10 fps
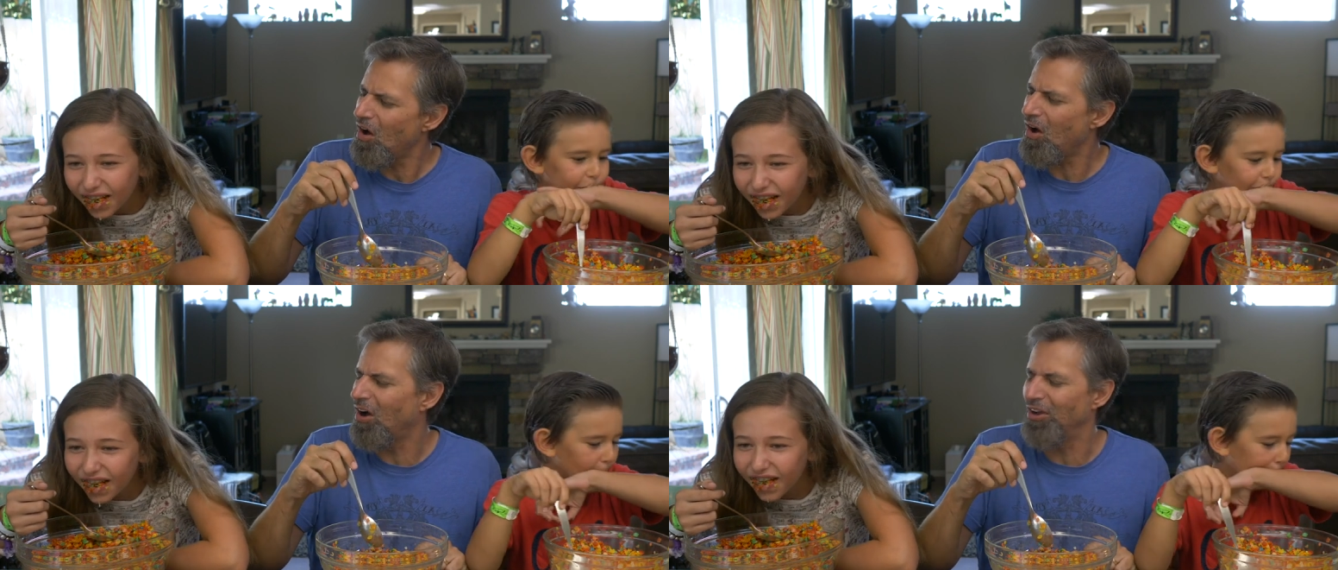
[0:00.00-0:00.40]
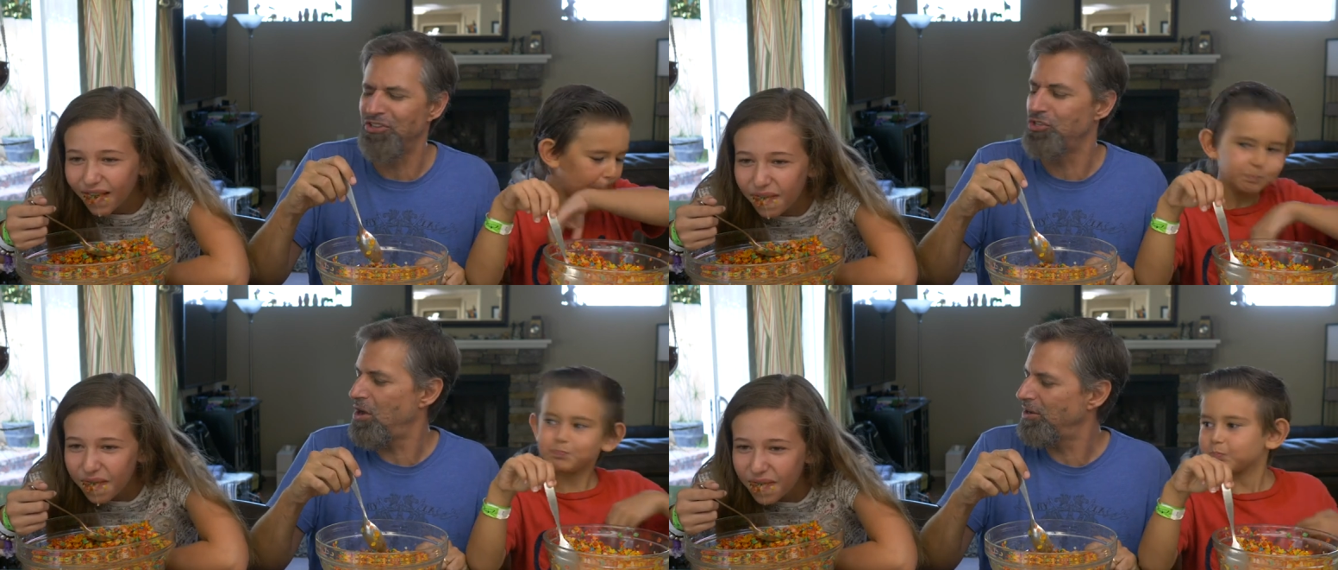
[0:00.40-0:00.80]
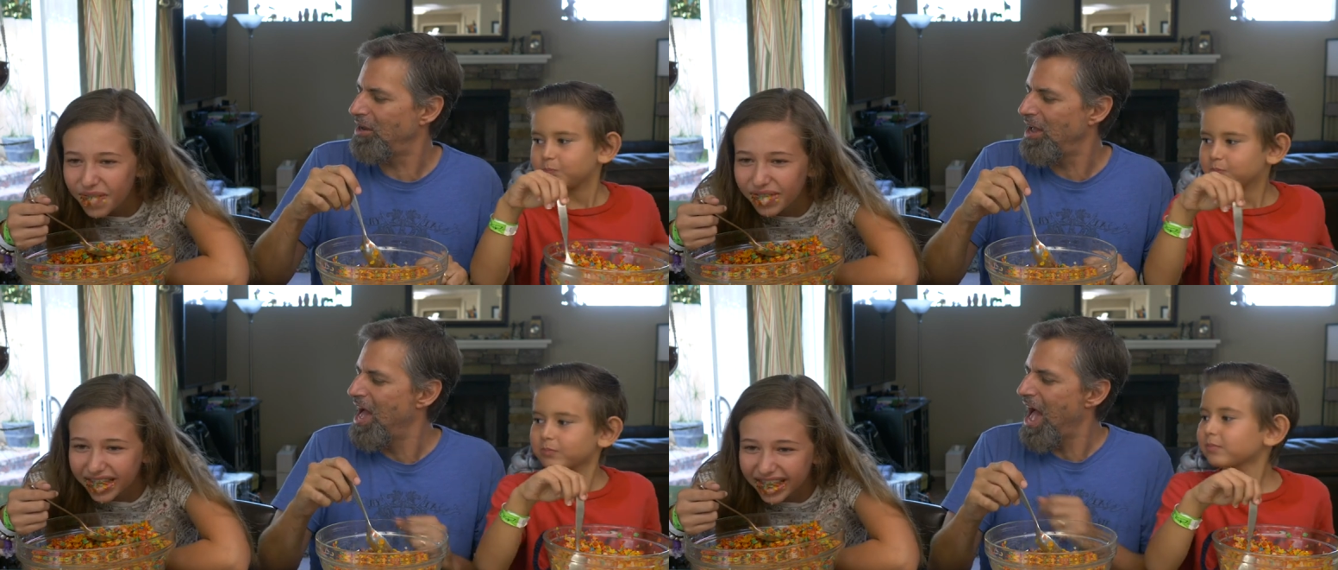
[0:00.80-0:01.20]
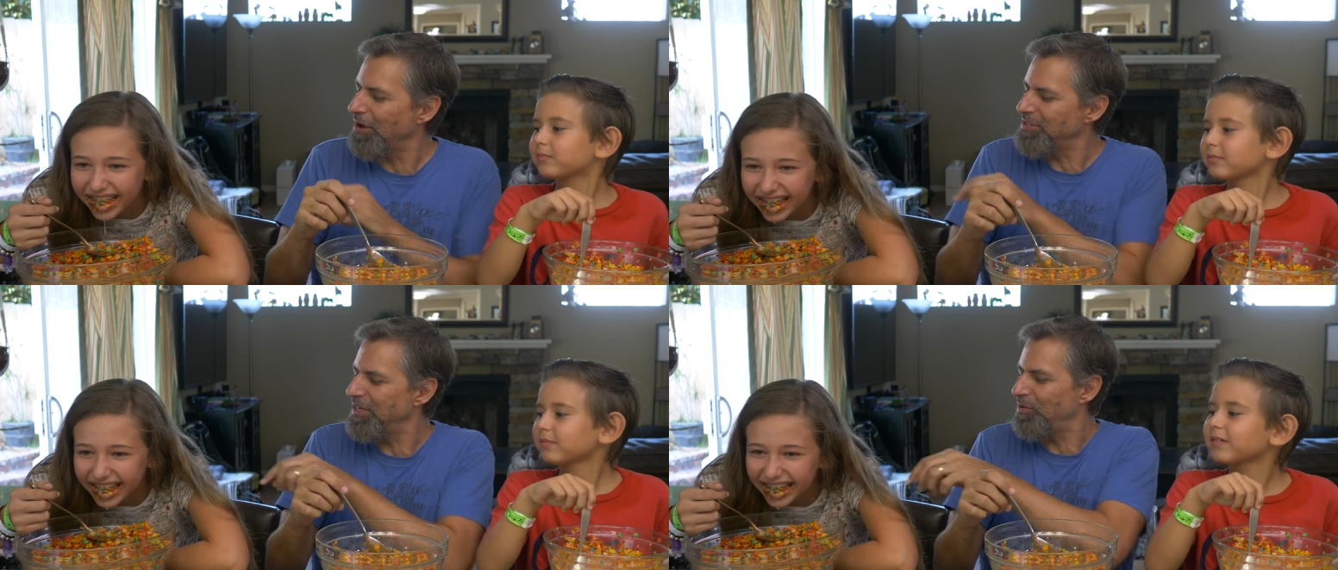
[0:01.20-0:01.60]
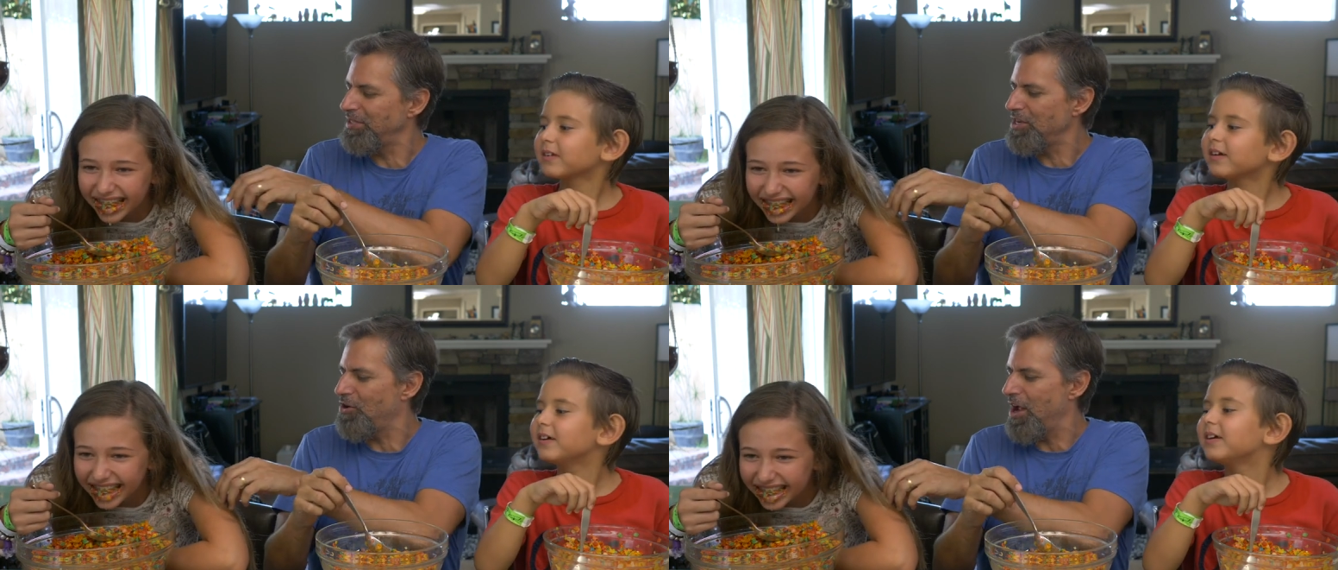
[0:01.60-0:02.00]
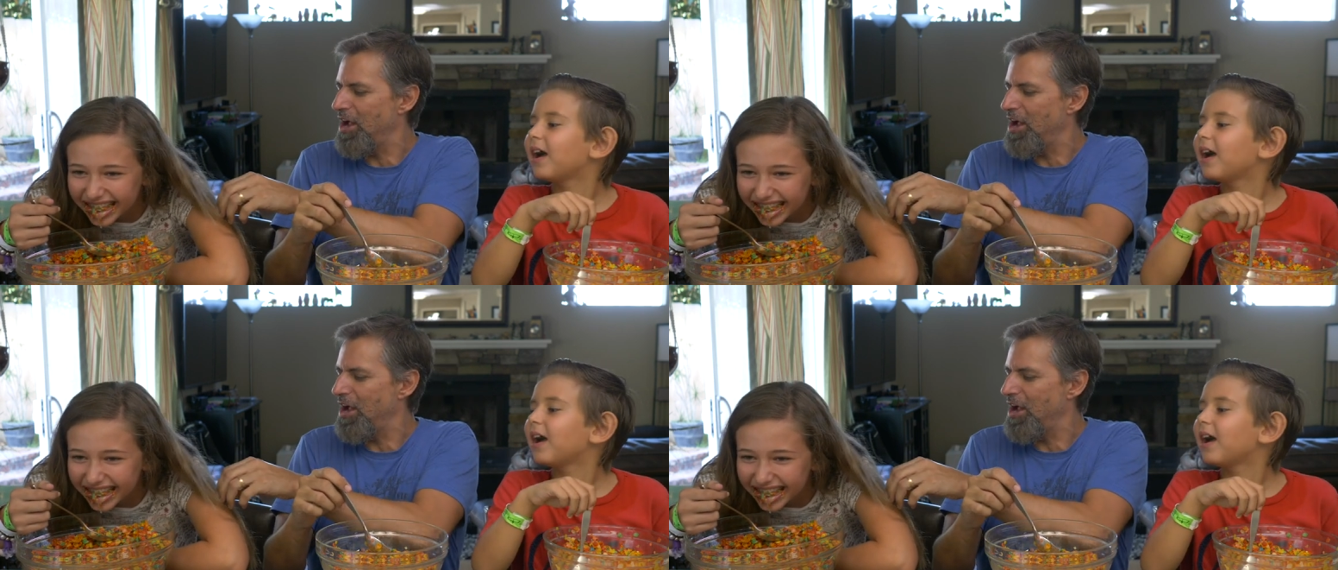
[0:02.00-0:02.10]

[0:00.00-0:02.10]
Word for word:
Speaker 1: Oh, Johnna! how's it, what's in your